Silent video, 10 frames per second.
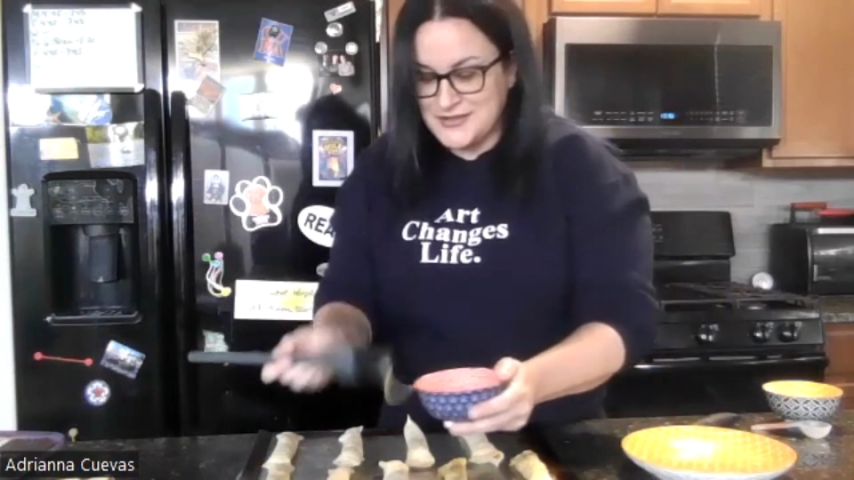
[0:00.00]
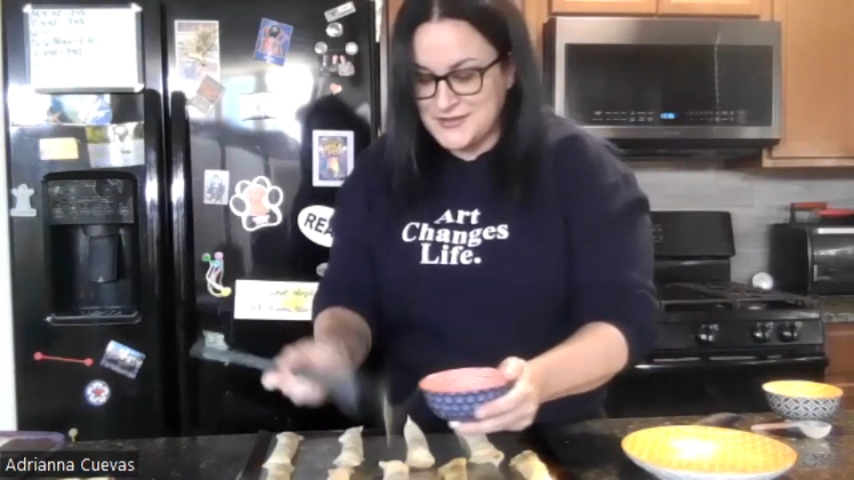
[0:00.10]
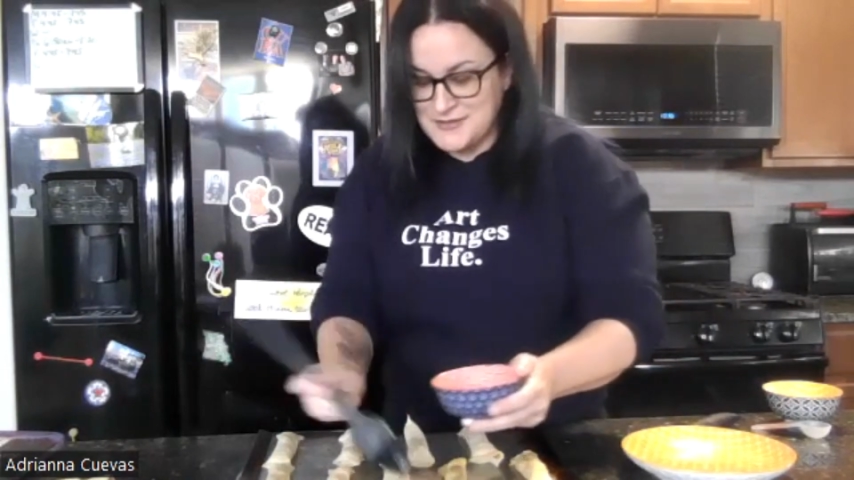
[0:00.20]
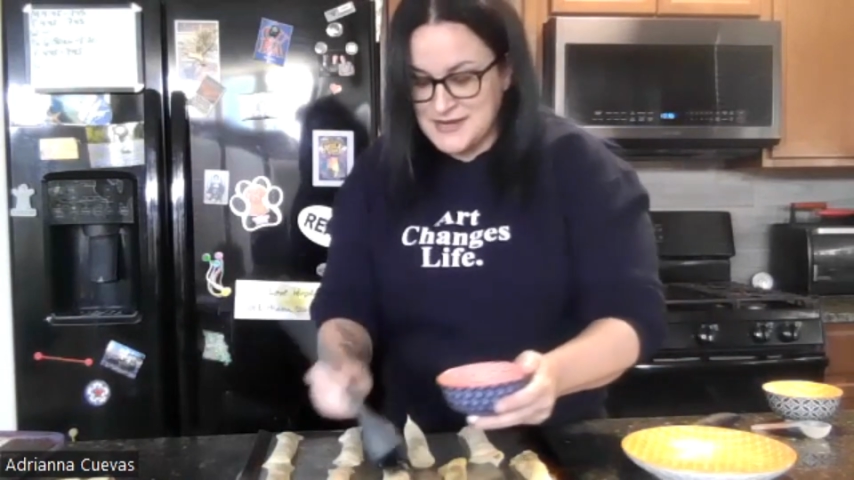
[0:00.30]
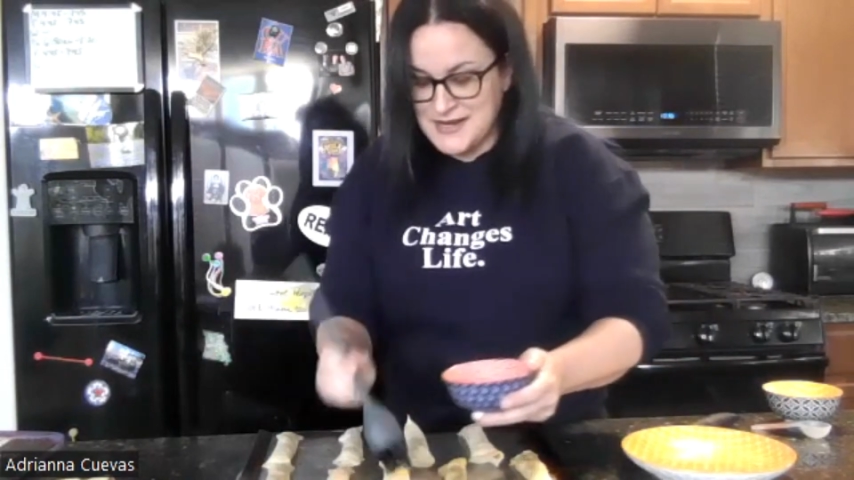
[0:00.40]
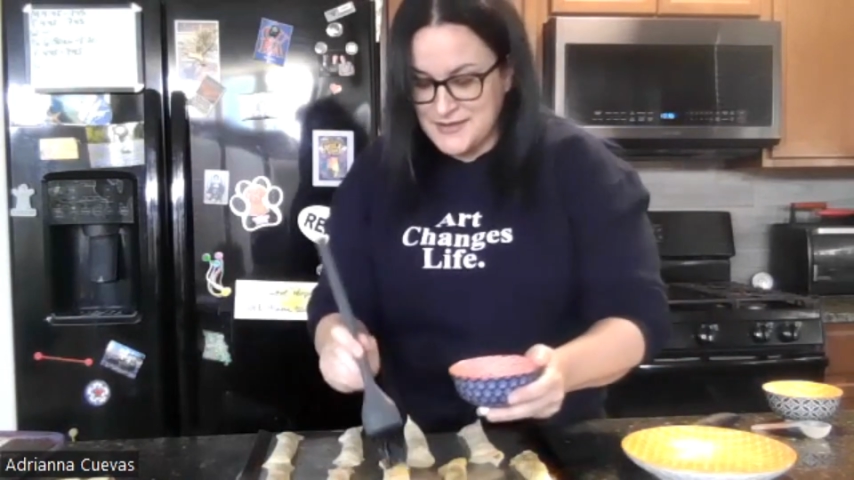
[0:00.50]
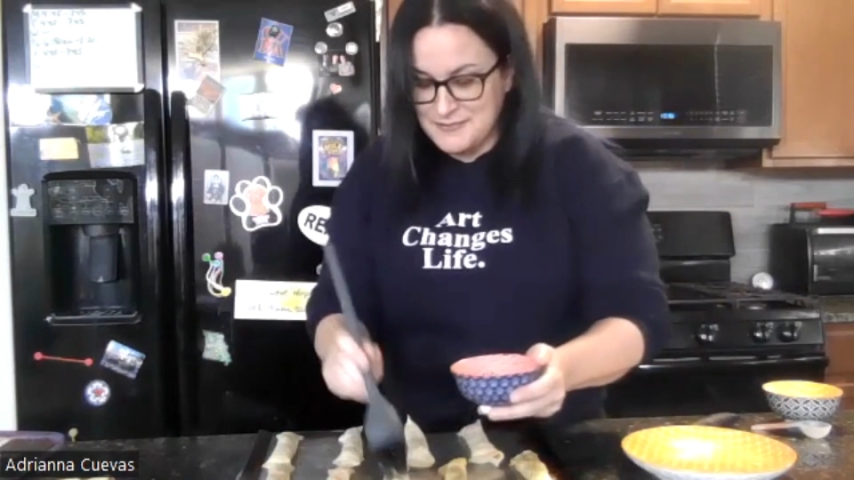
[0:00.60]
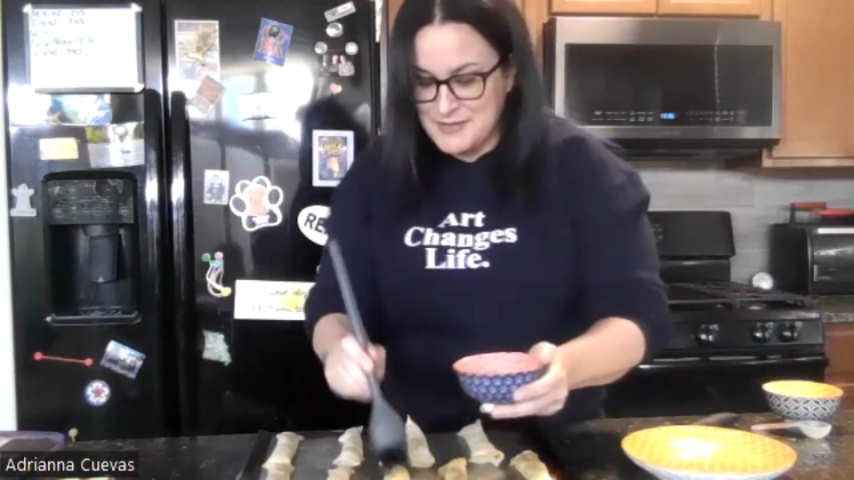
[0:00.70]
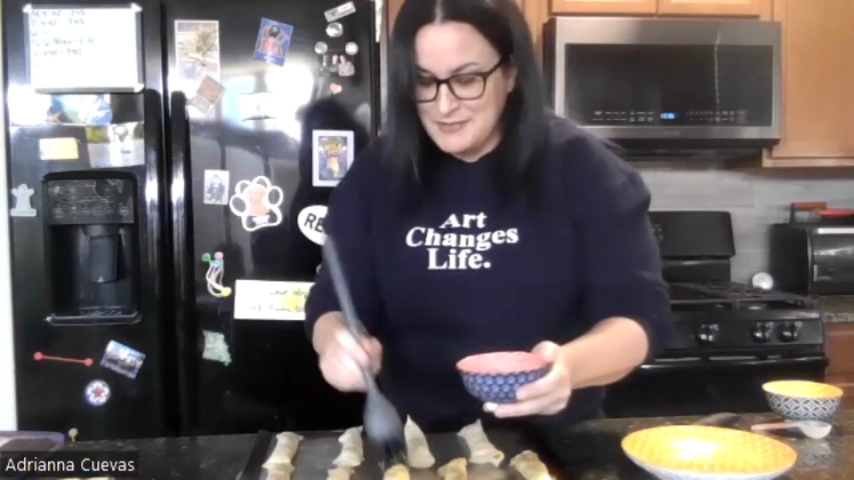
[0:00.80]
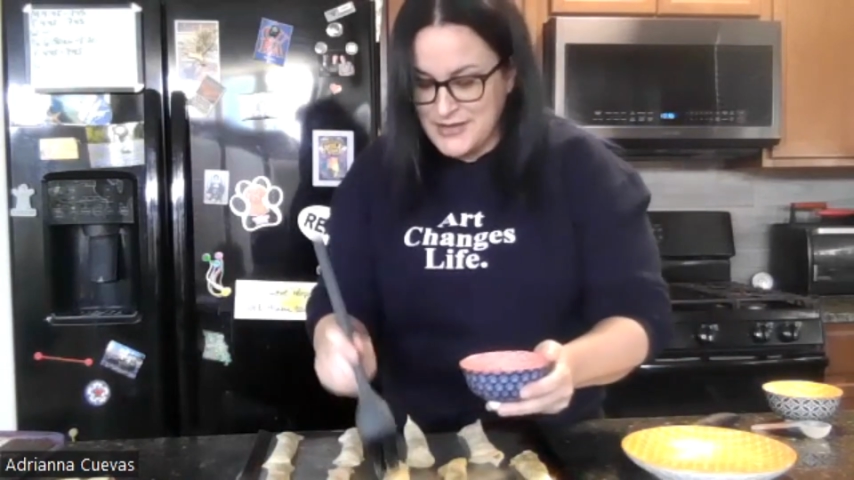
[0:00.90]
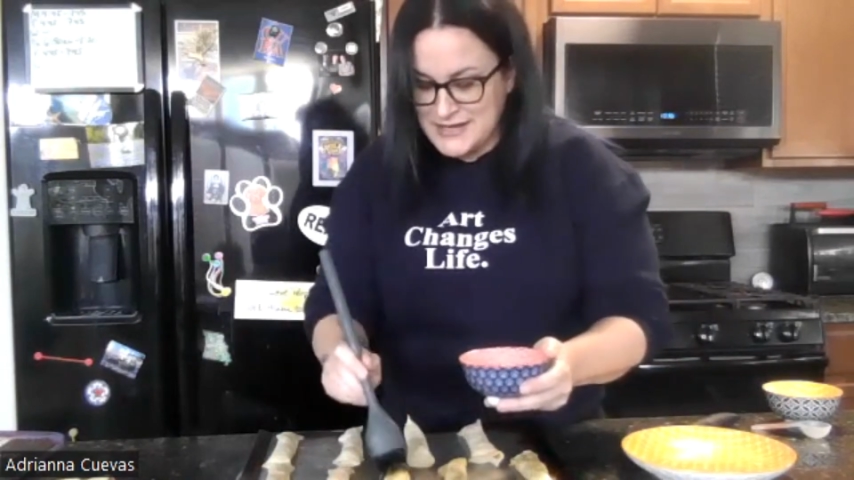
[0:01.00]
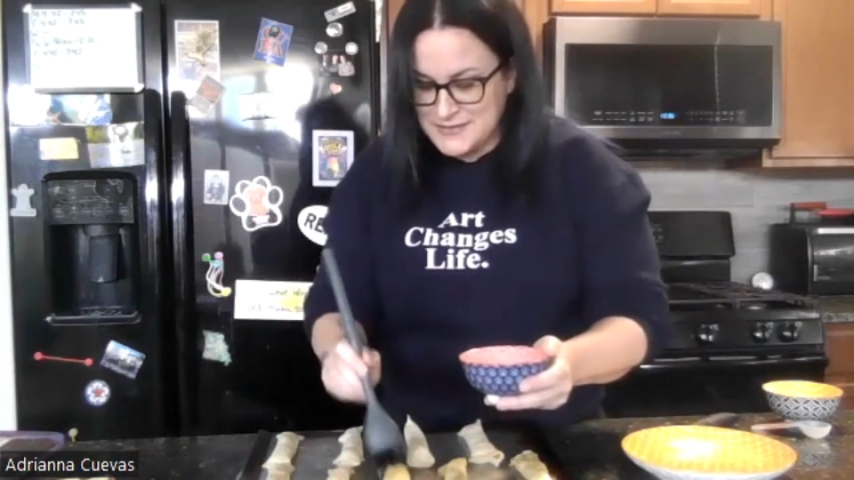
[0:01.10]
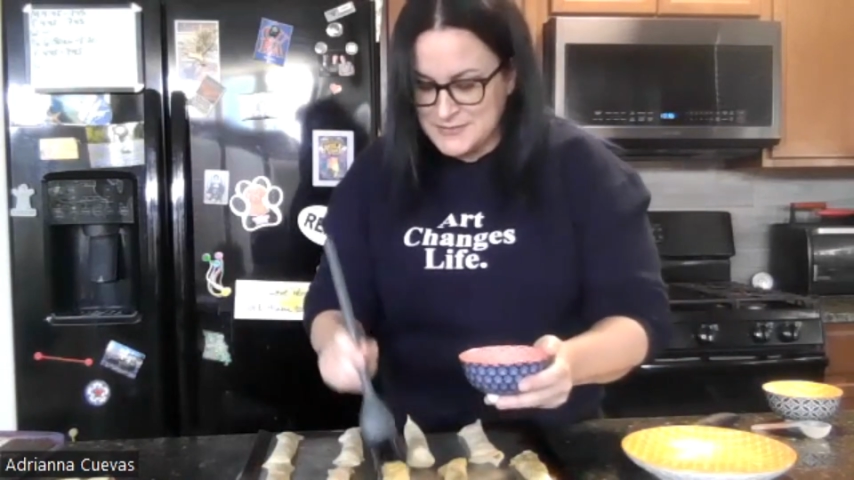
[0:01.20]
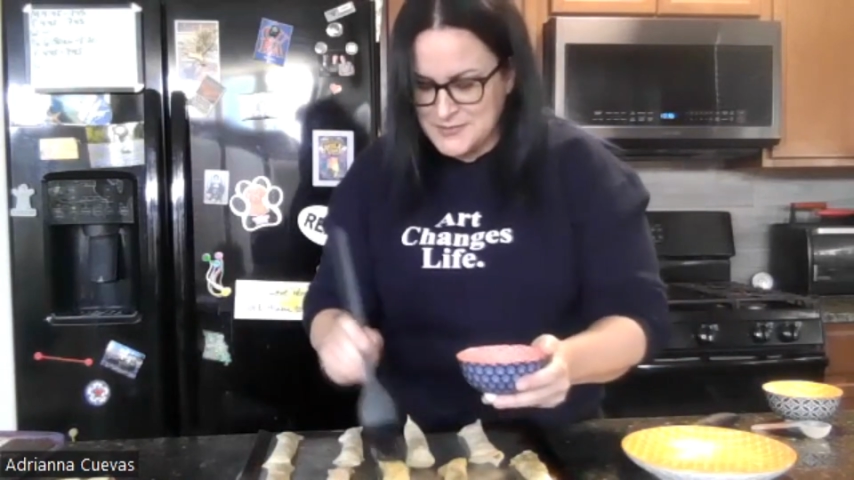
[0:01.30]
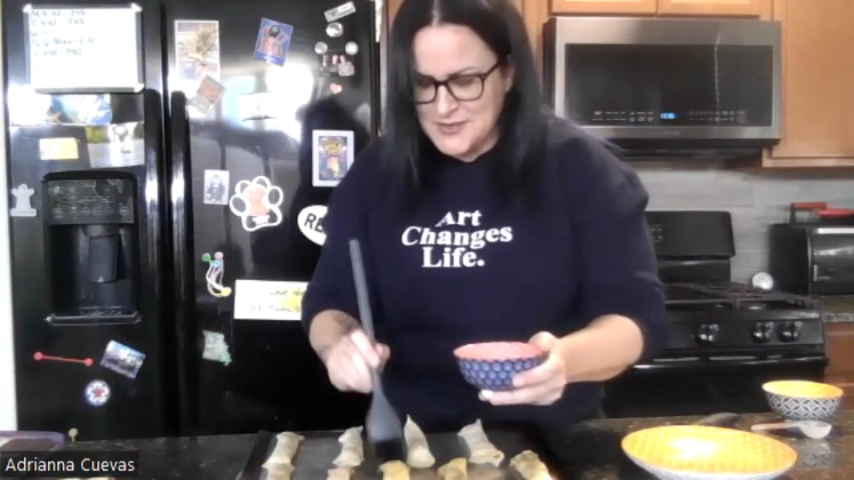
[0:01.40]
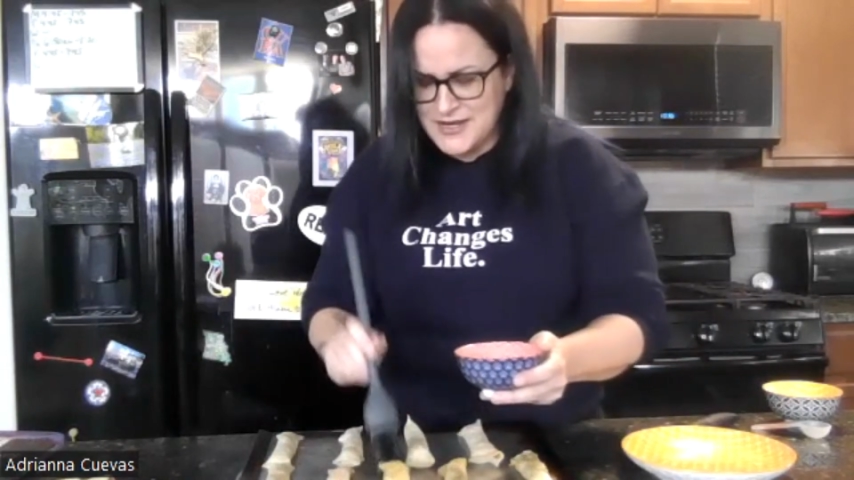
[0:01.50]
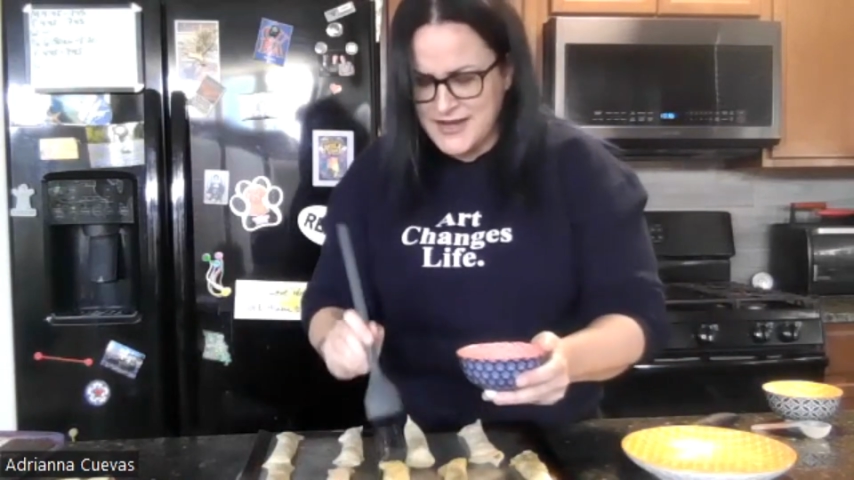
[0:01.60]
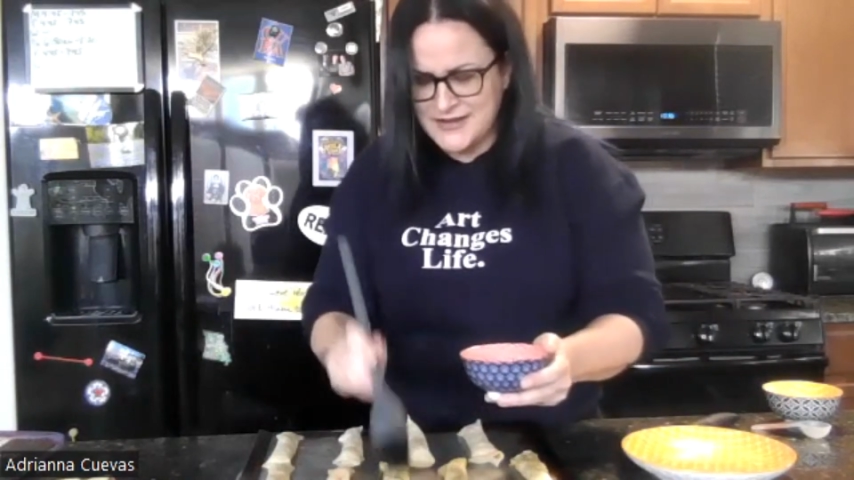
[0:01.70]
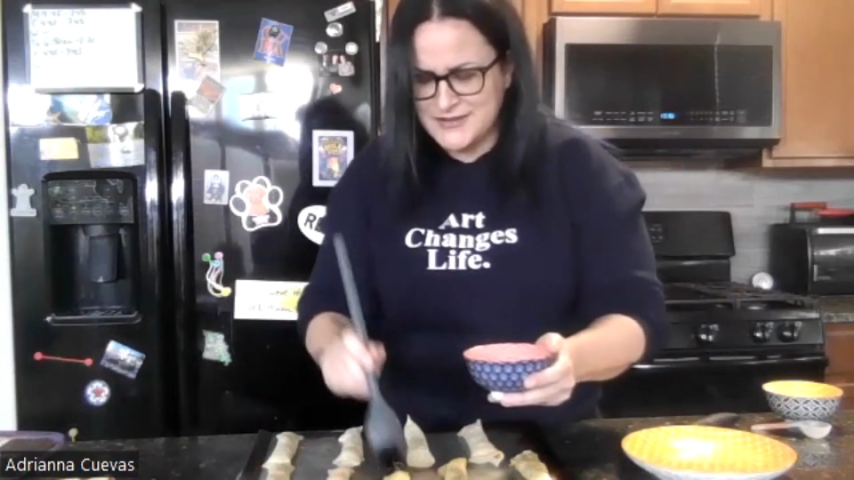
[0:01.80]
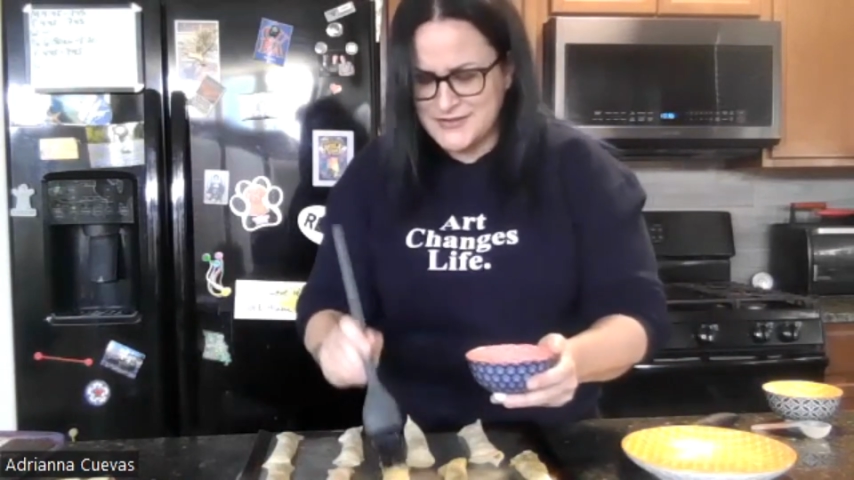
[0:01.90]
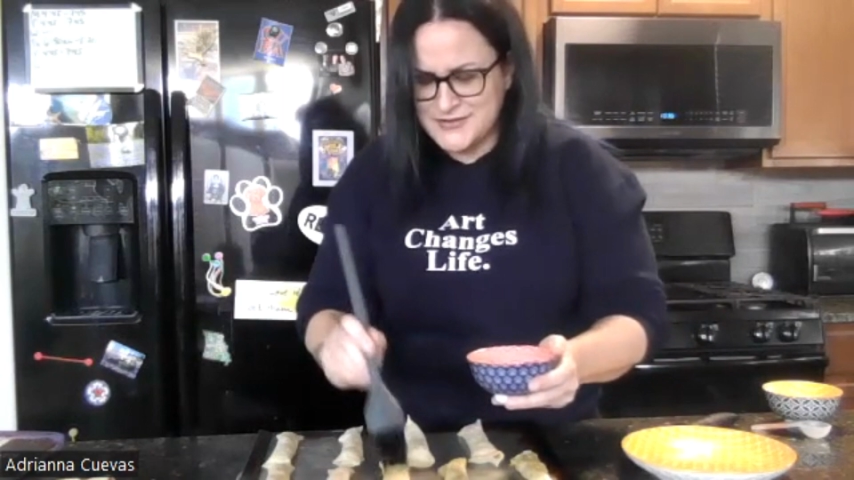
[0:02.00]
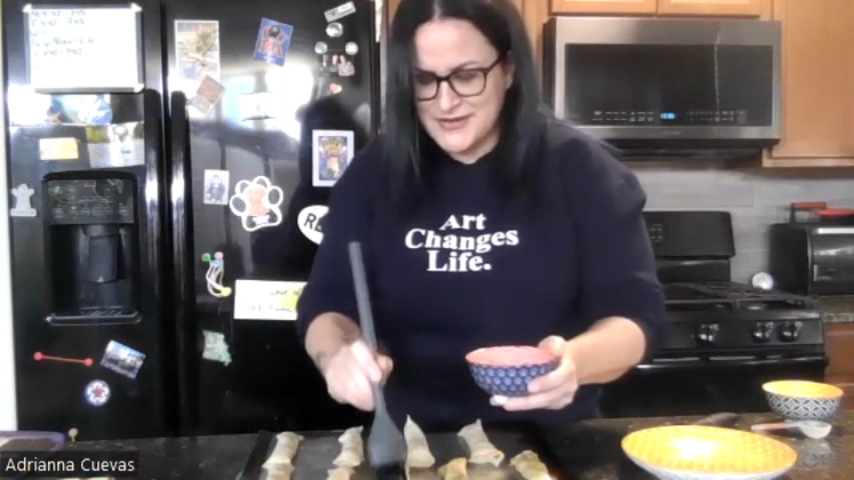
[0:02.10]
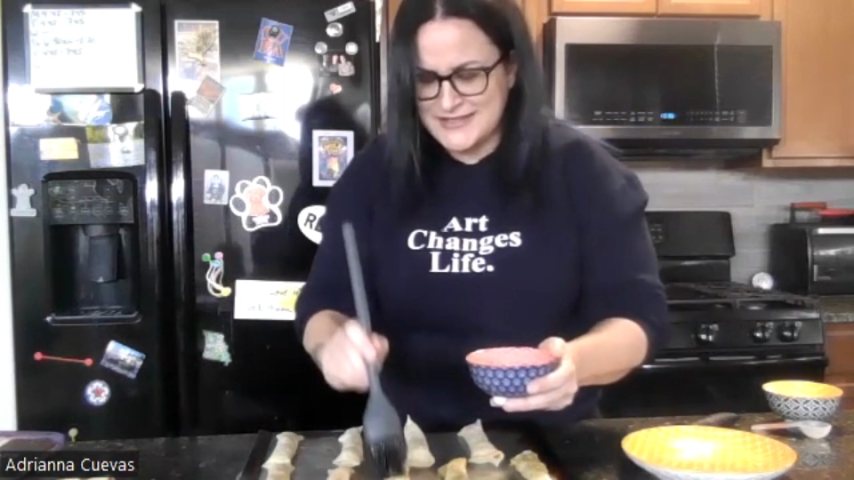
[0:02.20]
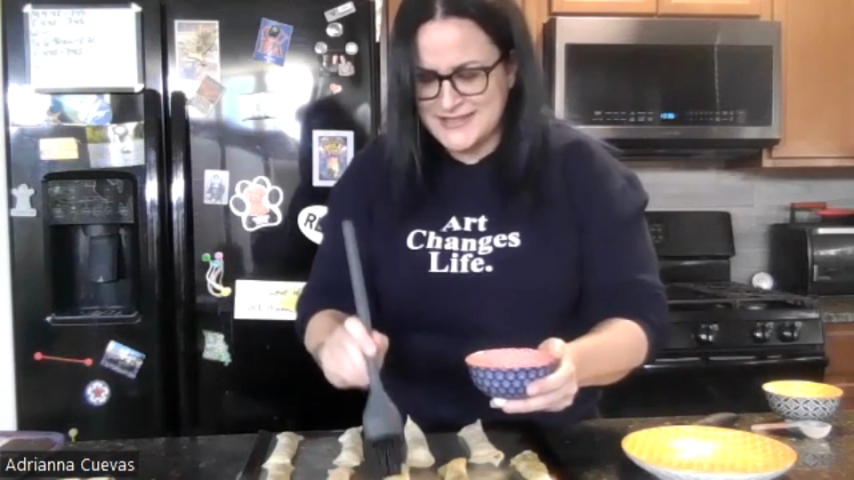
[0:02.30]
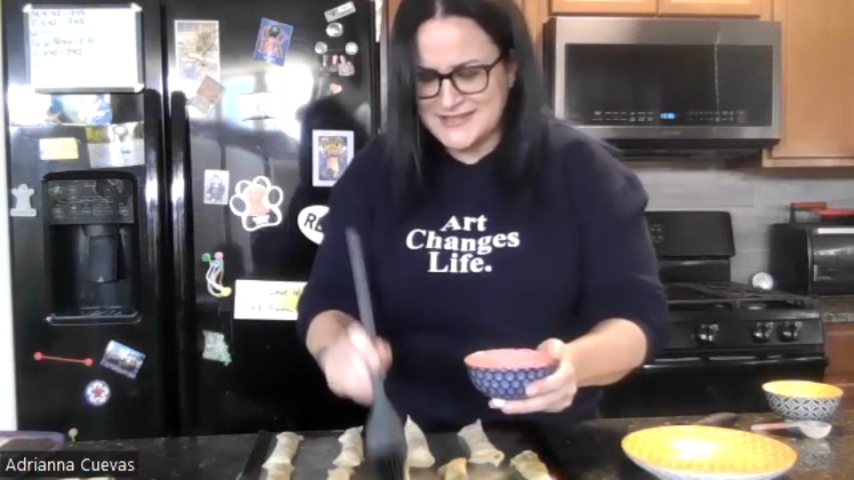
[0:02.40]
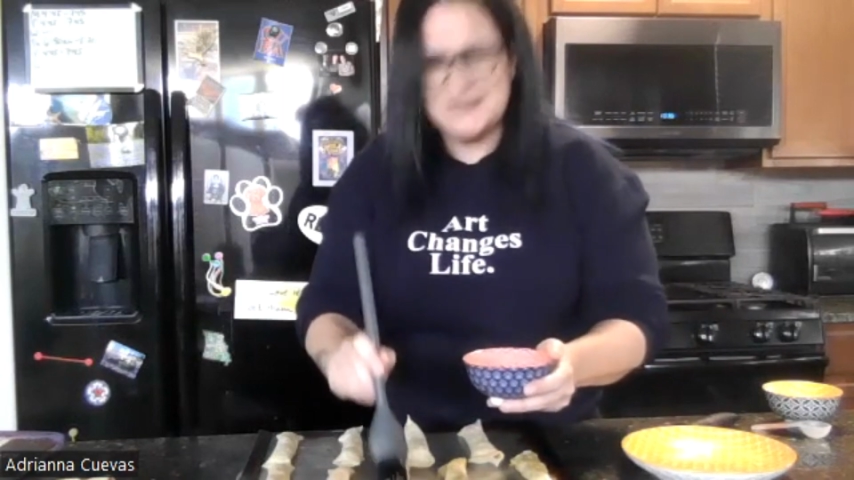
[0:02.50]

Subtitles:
So when people ask me, well, what kind of story is this?